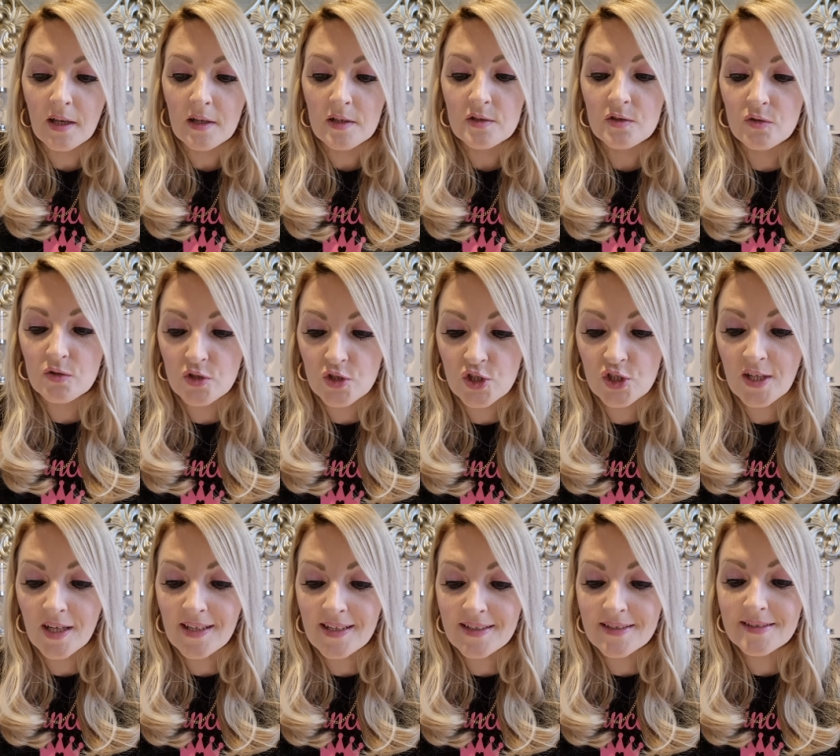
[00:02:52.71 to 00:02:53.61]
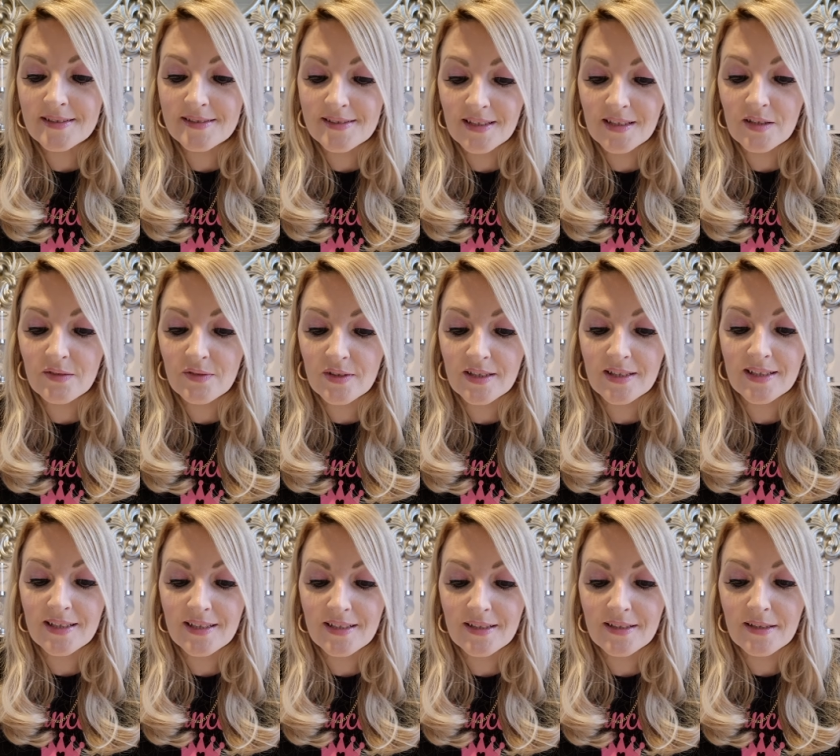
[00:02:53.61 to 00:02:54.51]
So there's shakings even
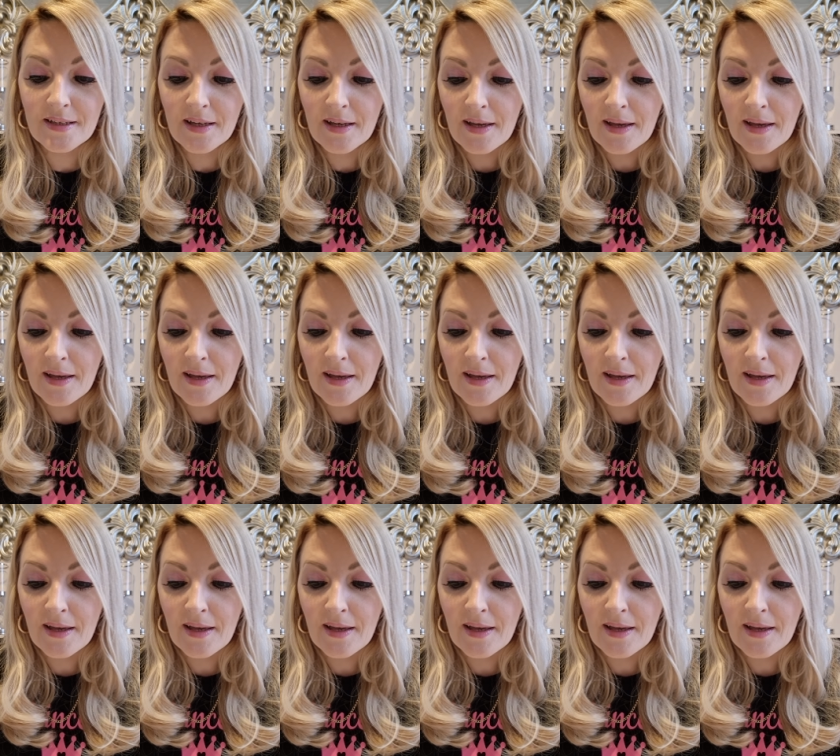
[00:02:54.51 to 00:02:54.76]
in,